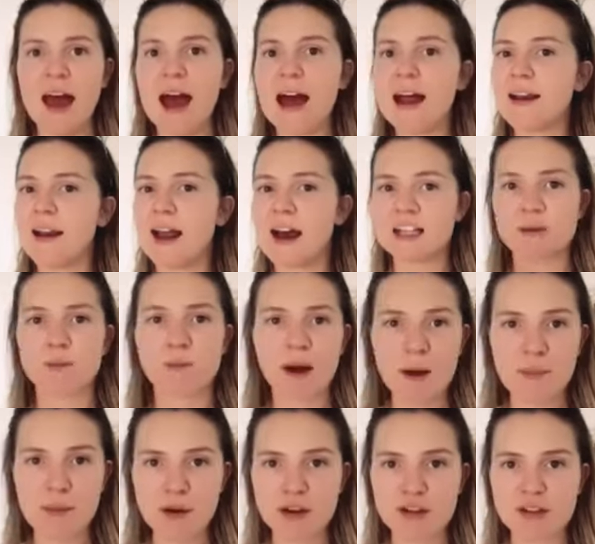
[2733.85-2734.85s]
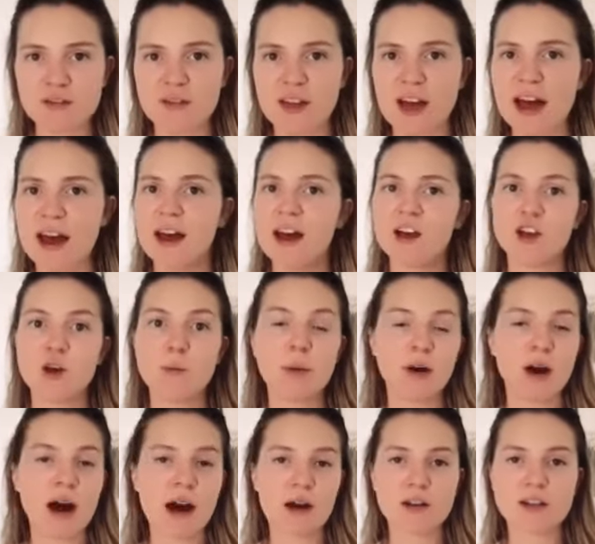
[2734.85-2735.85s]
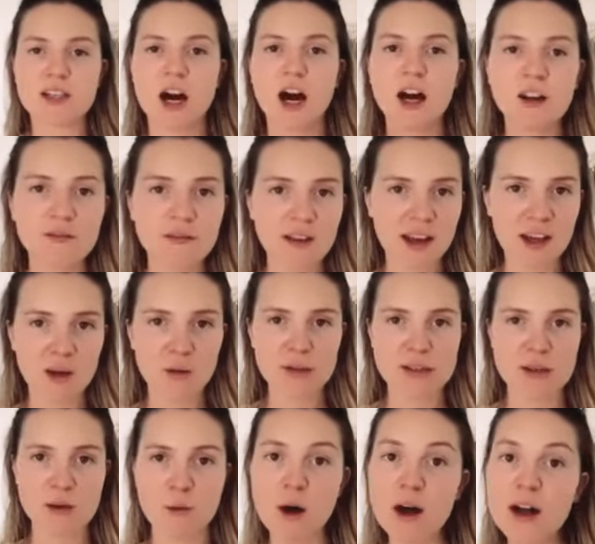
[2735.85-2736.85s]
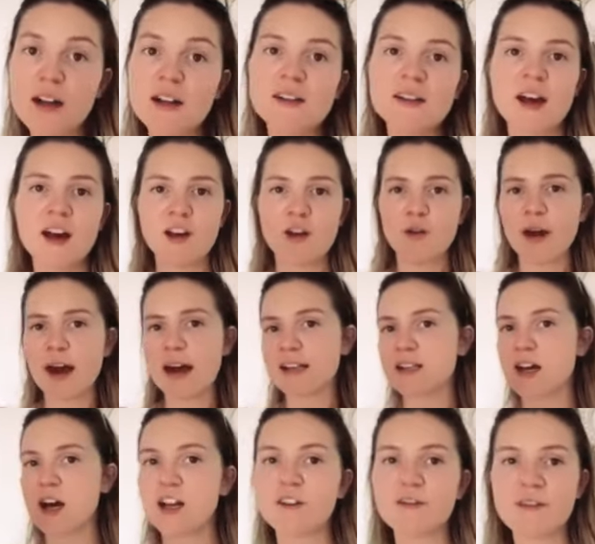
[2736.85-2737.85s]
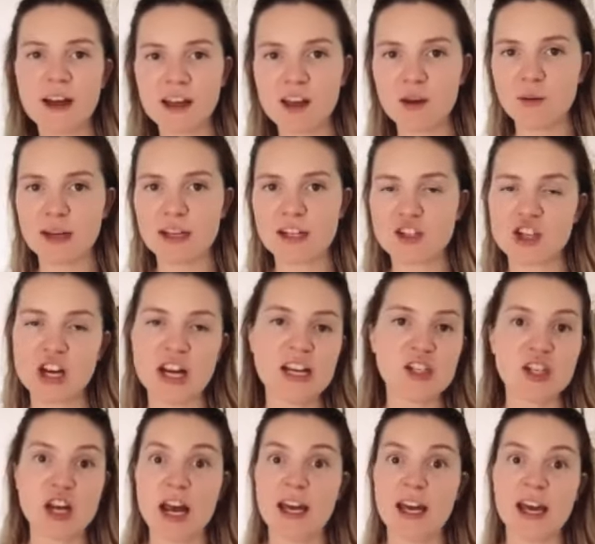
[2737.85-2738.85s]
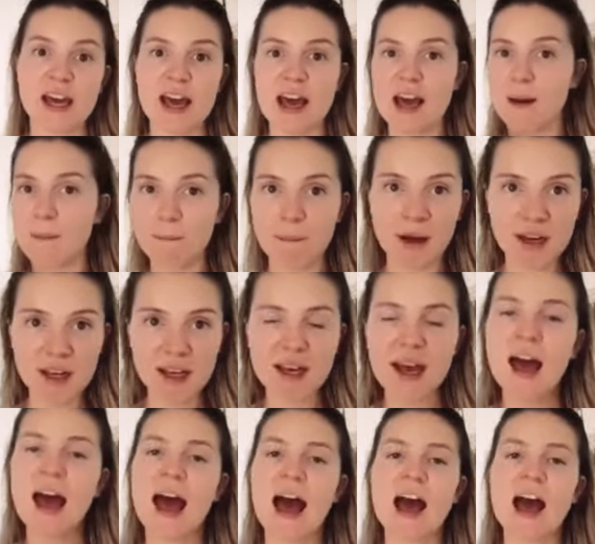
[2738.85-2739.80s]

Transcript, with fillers: And as a byproduct of that, you put out a ton of value into the world, you get a ton of value in exchange, aka money,